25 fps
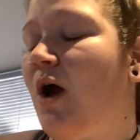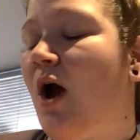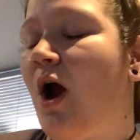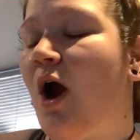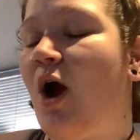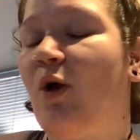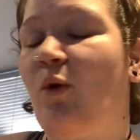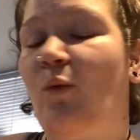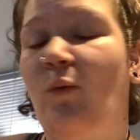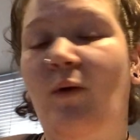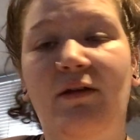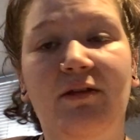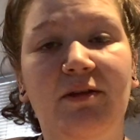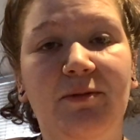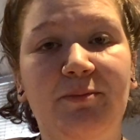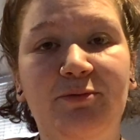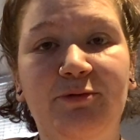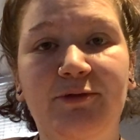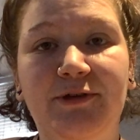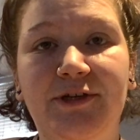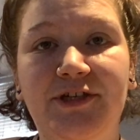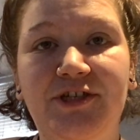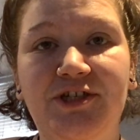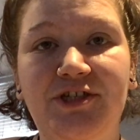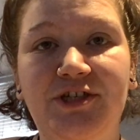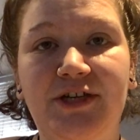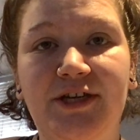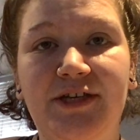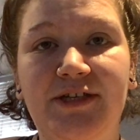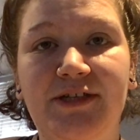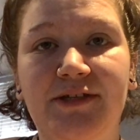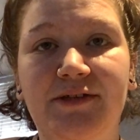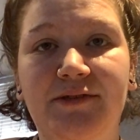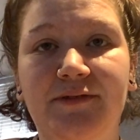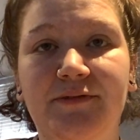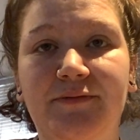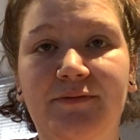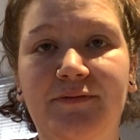are well
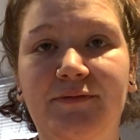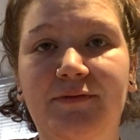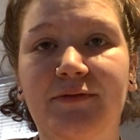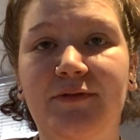appreciative.